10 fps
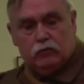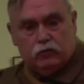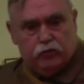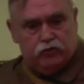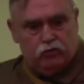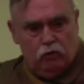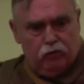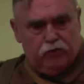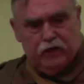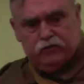So the shovel
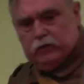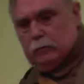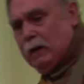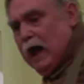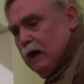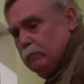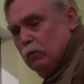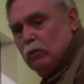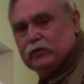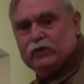thing is at the back,
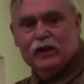but what